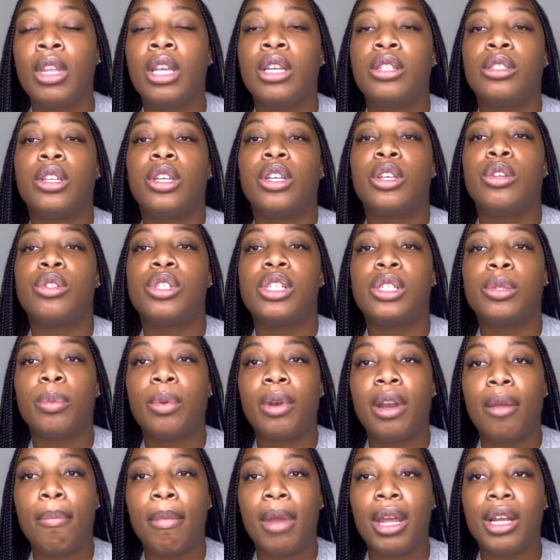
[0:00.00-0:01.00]
So you just
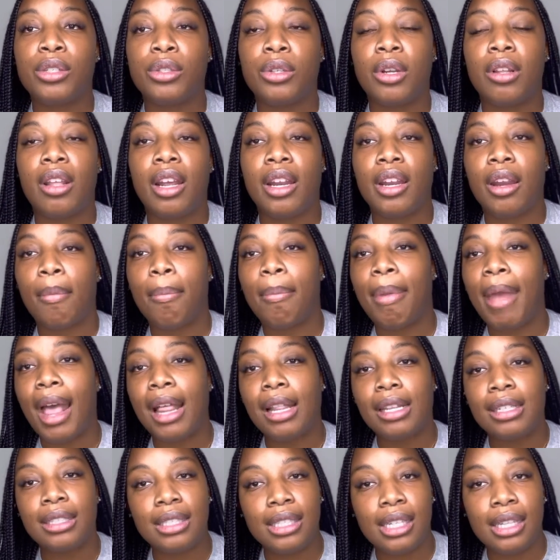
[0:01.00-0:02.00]
want to make sure that you're
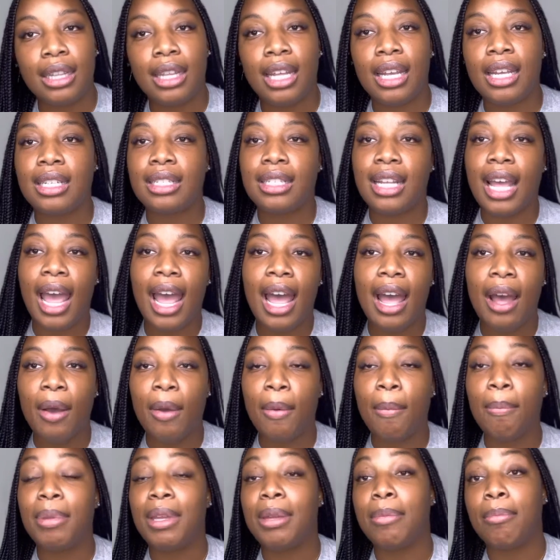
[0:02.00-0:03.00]
balancing things
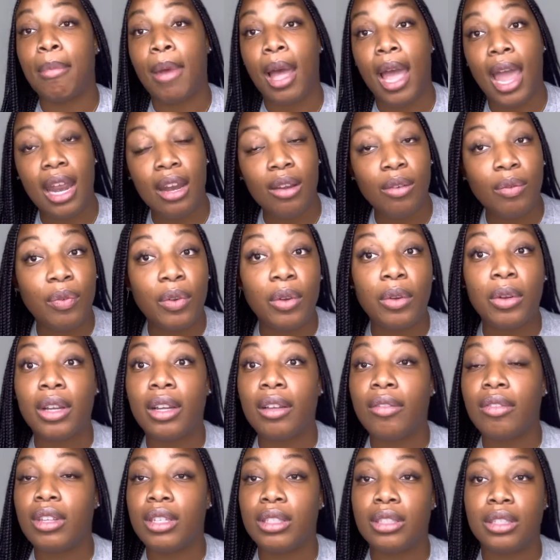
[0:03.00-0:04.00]
out, be mindful
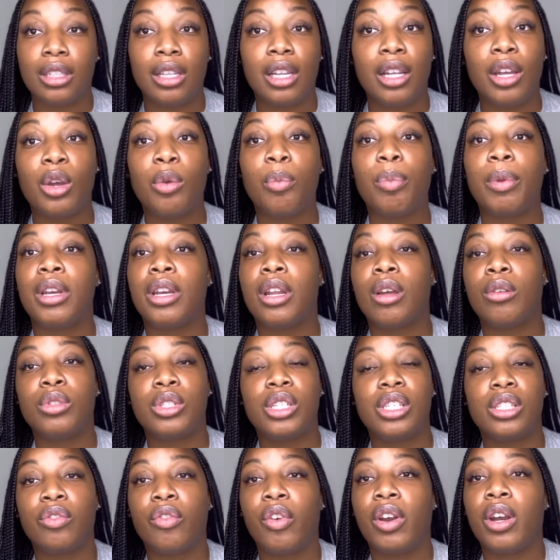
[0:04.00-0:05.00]
of the slope, and don't
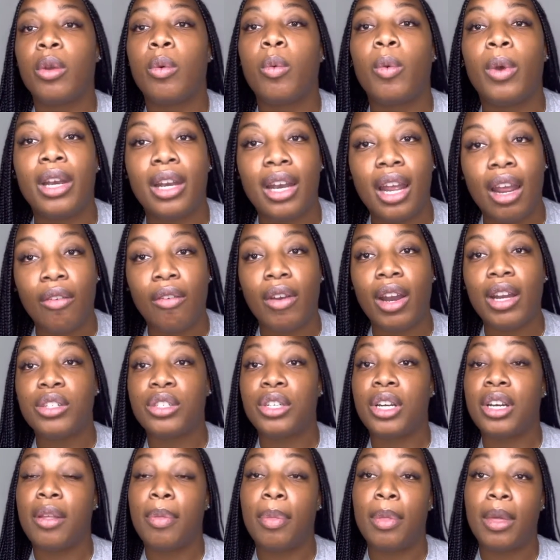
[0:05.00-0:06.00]
just run in one
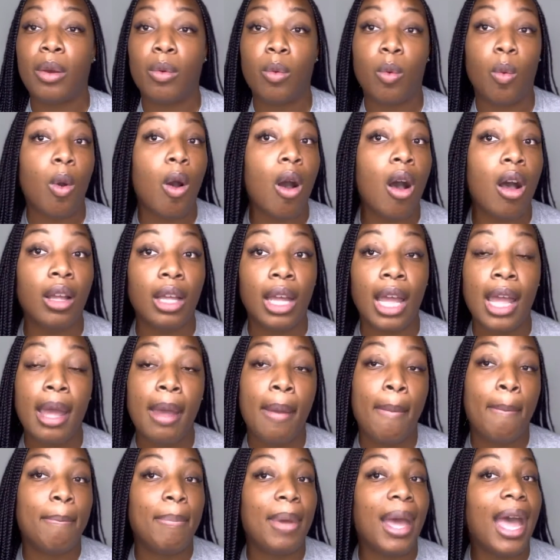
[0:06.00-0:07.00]
direction and then walk
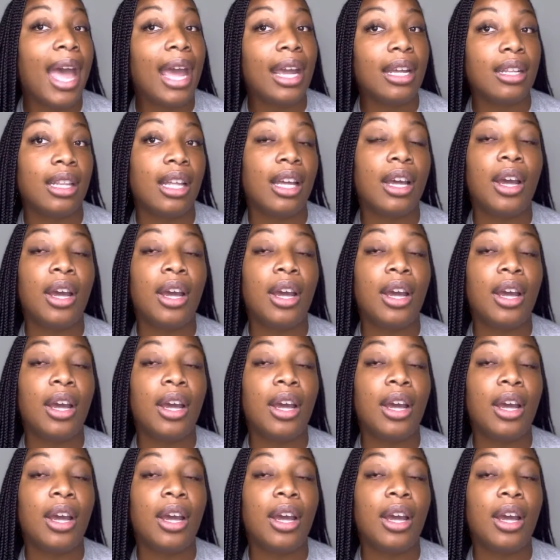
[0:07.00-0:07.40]
back the